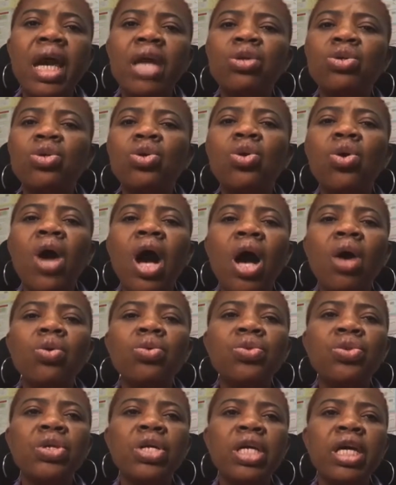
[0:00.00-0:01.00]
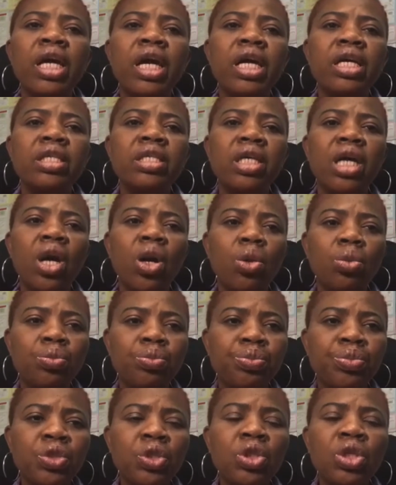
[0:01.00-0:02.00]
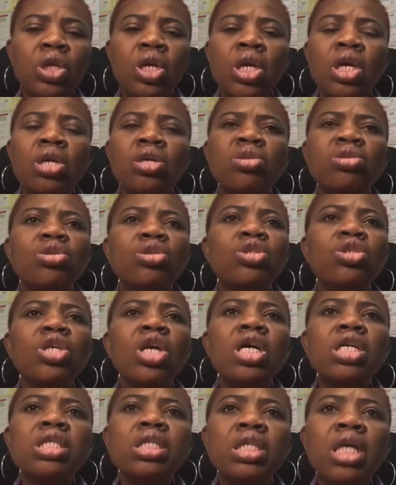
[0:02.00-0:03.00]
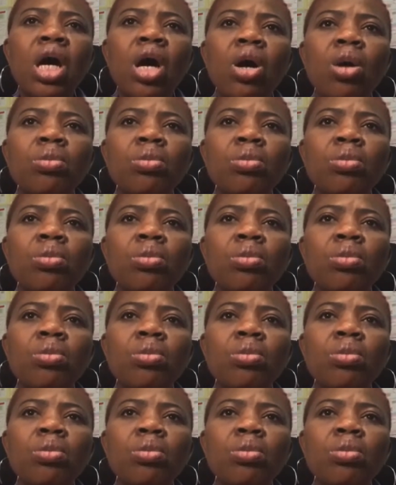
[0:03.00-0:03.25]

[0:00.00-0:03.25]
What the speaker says: And you go out there and you just